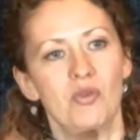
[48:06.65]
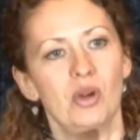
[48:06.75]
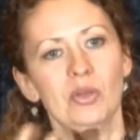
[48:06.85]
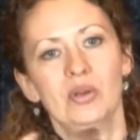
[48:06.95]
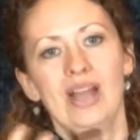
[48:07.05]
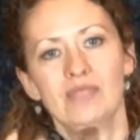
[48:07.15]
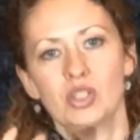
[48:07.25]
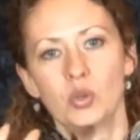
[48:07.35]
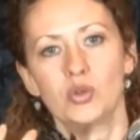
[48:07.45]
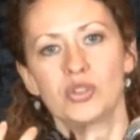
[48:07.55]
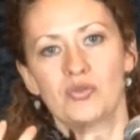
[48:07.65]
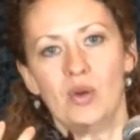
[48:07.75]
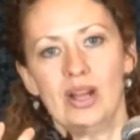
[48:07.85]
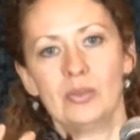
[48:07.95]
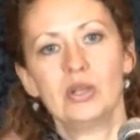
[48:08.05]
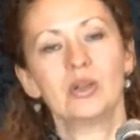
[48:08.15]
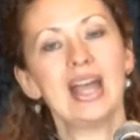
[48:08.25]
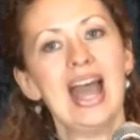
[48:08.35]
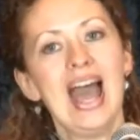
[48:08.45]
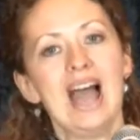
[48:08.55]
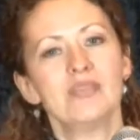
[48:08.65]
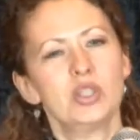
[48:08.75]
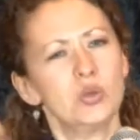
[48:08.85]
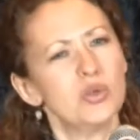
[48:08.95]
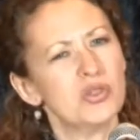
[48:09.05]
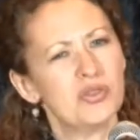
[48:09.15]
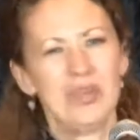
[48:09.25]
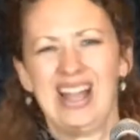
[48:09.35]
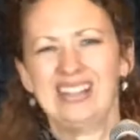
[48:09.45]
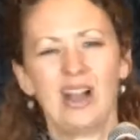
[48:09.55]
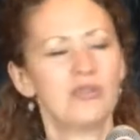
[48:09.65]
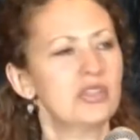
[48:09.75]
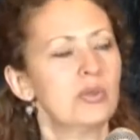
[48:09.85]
We don't have the tools for it. We don't have the tools for being uncomfortable.